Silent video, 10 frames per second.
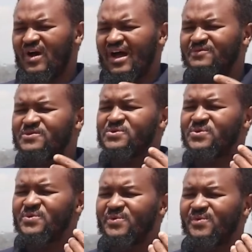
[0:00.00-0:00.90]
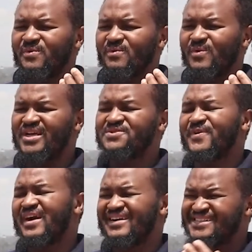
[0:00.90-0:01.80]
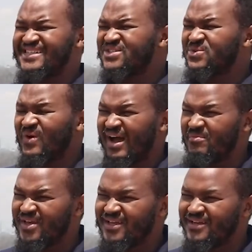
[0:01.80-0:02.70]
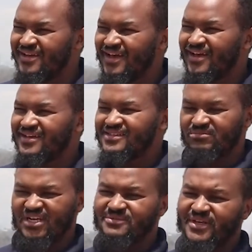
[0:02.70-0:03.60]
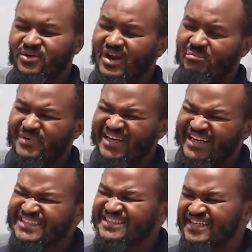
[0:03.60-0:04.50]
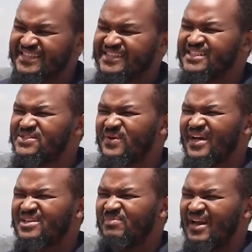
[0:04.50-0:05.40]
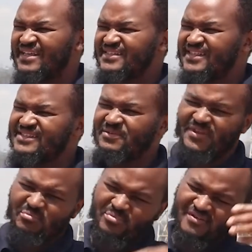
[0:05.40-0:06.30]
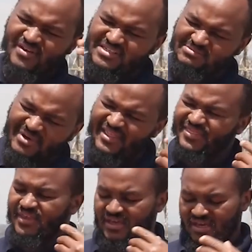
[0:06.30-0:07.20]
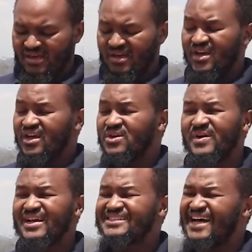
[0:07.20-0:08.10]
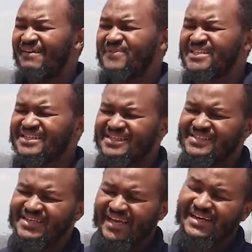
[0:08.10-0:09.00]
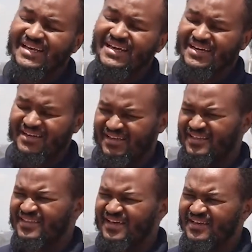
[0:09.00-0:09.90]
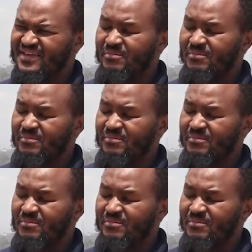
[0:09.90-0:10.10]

have to wait for a receipt to come in. Sometimes they don't update the receipt. You get balances of the previous month. You get it's a headache in the